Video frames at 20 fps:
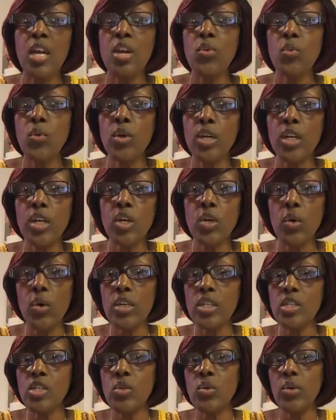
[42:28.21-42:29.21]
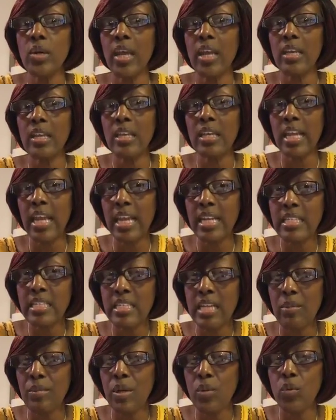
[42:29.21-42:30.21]
We're going to
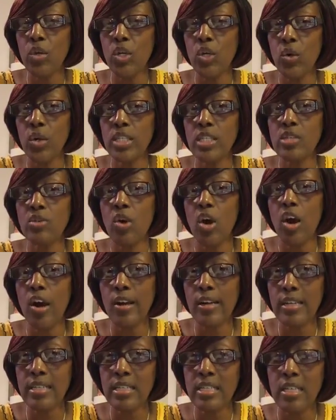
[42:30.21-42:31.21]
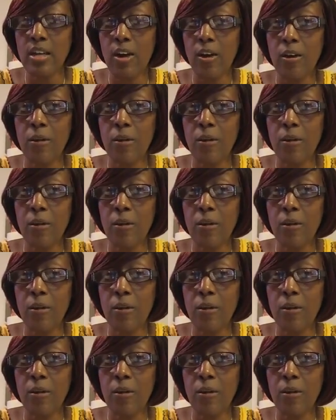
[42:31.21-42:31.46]
we're going to Arkansas,